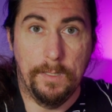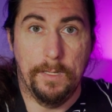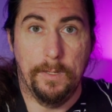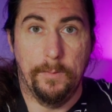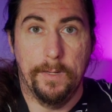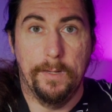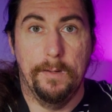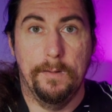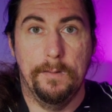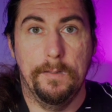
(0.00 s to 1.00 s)
There we
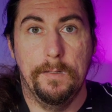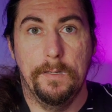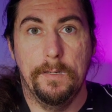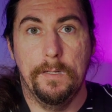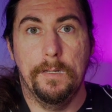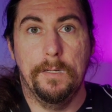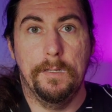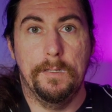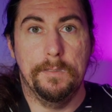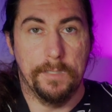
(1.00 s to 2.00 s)
go.
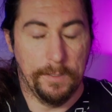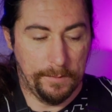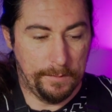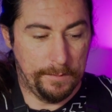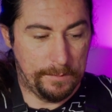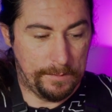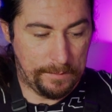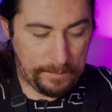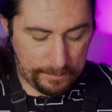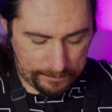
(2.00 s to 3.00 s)
So
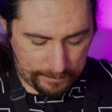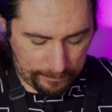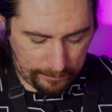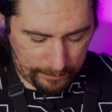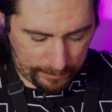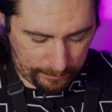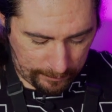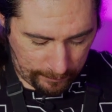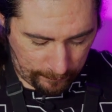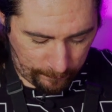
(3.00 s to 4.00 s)
this is so I can
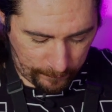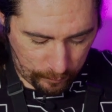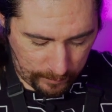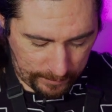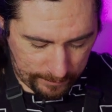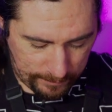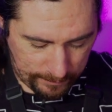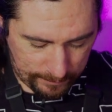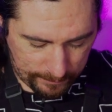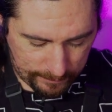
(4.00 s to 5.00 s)
go filming.
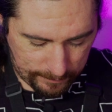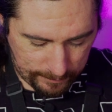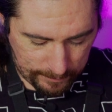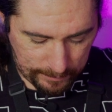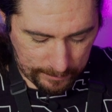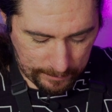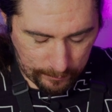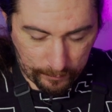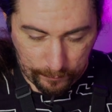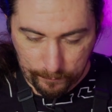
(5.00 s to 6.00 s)

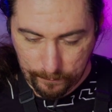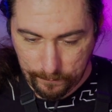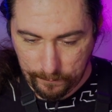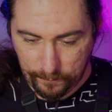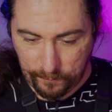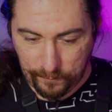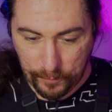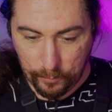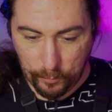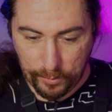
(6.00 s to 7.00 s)
Well,
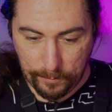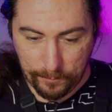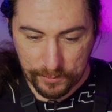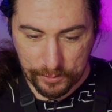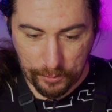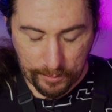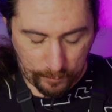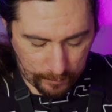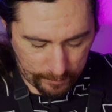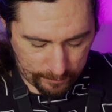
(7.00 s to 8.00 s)
film what I'm
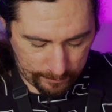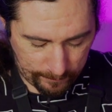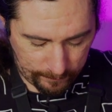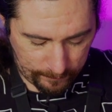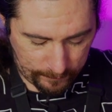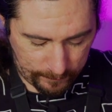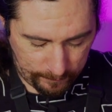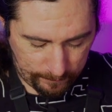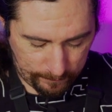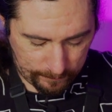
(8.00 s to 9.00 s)
shooting while I'm
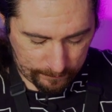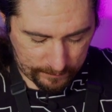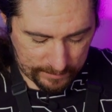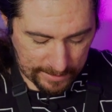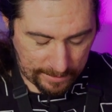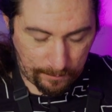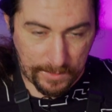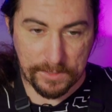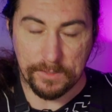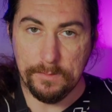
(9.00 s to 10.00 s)
taking
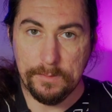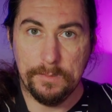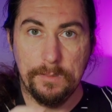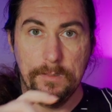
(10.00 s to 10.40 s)
pictures.